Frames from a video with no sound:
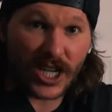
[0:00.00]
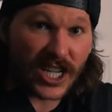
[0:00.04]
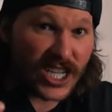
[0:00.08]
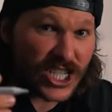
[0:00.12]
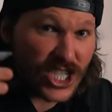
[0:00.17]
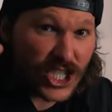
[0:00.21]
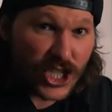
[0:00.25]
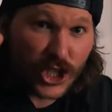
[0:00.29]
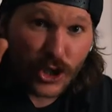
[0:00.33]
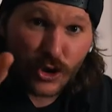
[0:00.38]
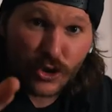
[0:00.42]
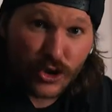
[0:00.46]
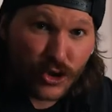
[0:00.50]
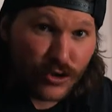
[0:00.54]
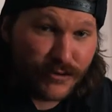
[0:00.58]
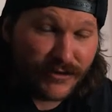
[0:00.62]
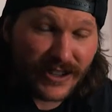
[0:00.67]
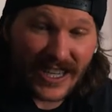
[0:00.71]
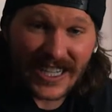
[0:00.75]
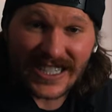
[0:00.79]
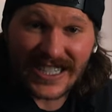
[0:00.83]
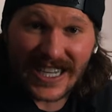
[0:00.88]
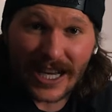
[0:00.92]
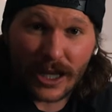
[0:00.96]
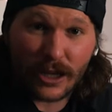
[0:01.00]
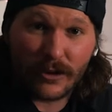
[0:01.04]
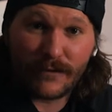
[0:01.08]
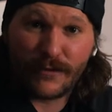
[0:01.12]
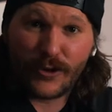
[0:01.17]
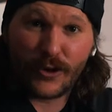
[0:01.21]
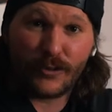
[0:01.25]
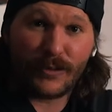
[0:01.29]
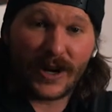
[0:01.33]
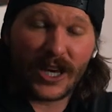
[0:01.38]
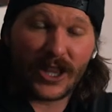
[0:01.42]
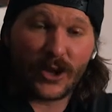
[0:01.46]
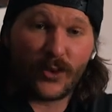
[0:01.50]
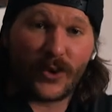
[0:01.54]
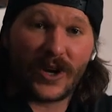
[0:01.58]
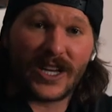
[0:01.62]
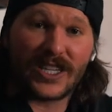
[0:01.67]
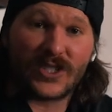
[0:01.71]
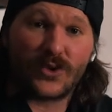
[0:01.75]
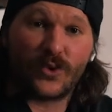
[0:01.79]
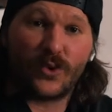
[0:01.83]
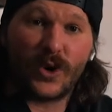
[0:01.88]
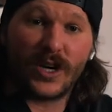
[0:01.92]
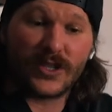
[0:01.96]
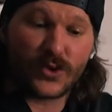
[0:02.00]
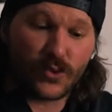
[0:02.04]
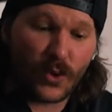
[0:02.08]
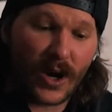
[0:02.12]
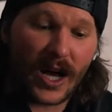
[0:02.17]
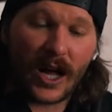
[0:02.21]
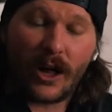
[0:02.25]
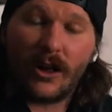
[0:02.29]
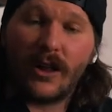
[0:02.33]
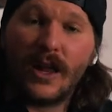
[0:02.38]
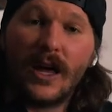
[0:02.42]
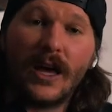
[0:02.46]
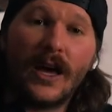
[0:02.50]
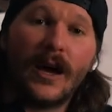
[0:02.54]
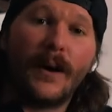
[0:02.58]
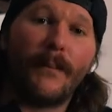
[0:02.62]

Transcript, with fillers: I can still do via telephone, by the way, as, as well.